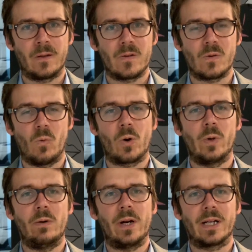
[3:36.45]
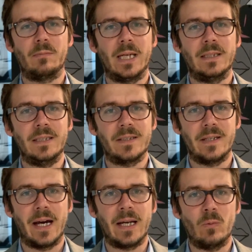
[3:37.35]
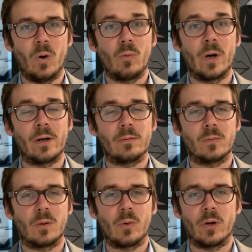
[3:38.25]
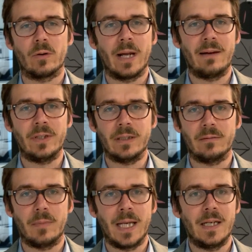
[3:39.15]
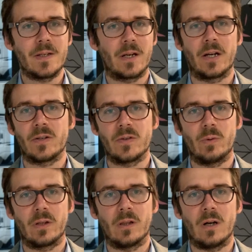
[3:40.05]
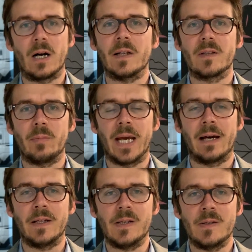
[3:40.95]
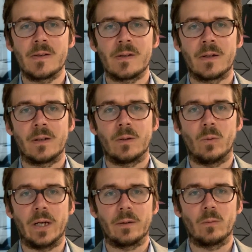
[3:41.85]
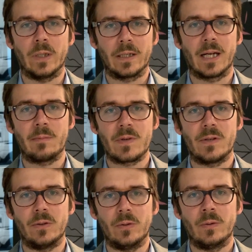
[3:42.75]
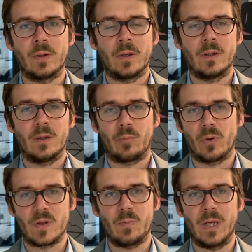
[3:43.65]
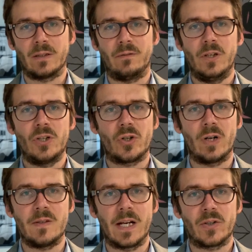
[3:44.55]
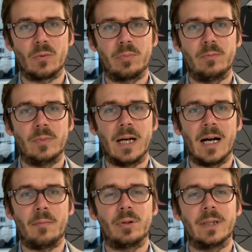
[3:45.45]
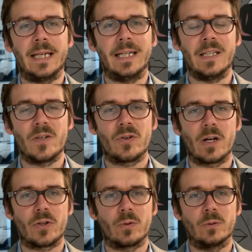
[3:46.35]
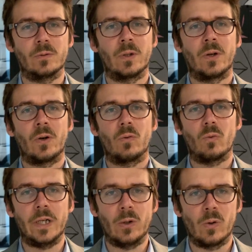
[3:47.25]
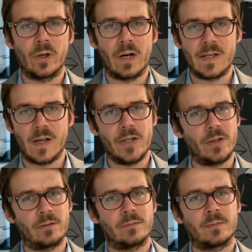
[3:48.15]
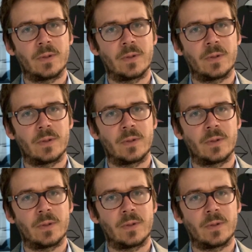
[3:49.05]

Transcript: So what are we recommending today? What we're having many discussions with clients about is when it comes to the prospect of future transactional planning is structural reorganisation.